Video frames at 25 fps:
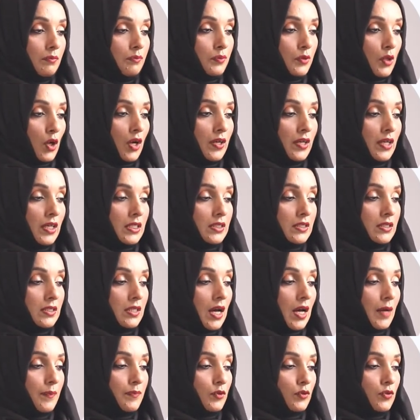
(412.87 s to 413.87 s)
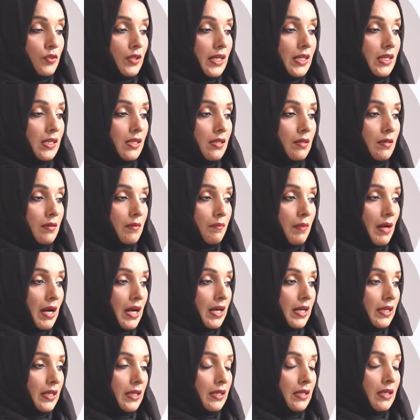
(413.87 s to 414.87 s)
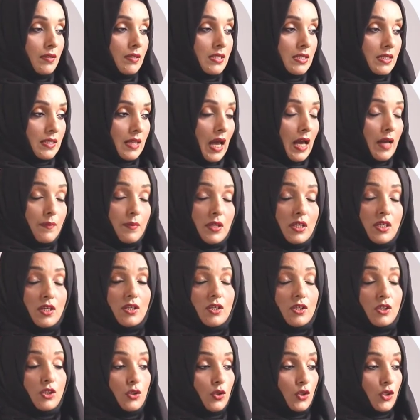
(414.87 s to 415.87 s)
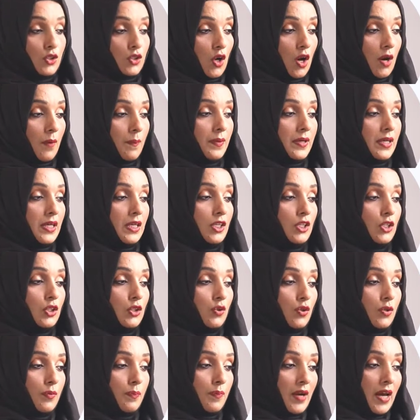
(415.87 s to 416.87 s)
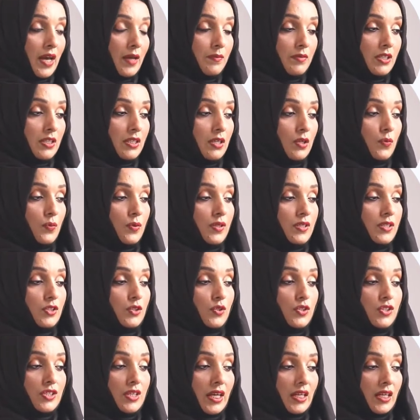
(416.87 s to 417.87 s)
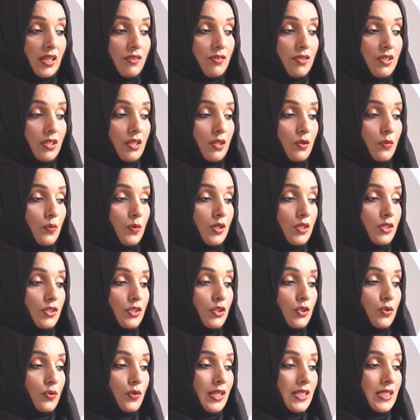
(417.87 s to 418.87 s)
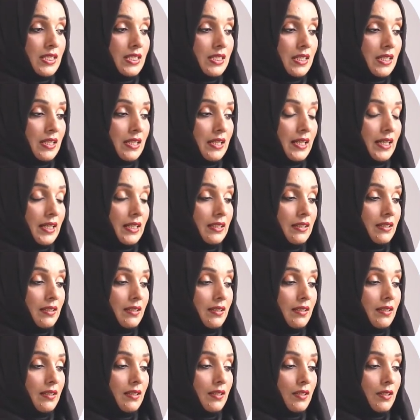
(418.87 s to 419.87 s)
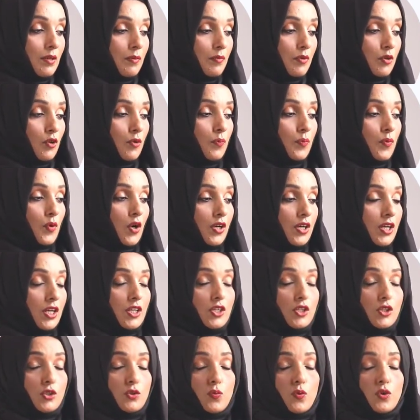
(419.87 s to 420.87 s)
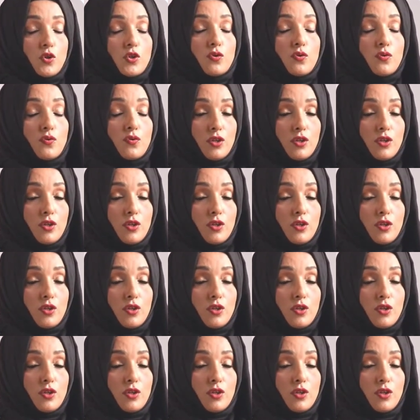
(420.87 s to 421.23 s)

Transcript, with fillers: products up to 10 by describing your topic, your primary keywords, your secondary keywords. You can select the number of product you want to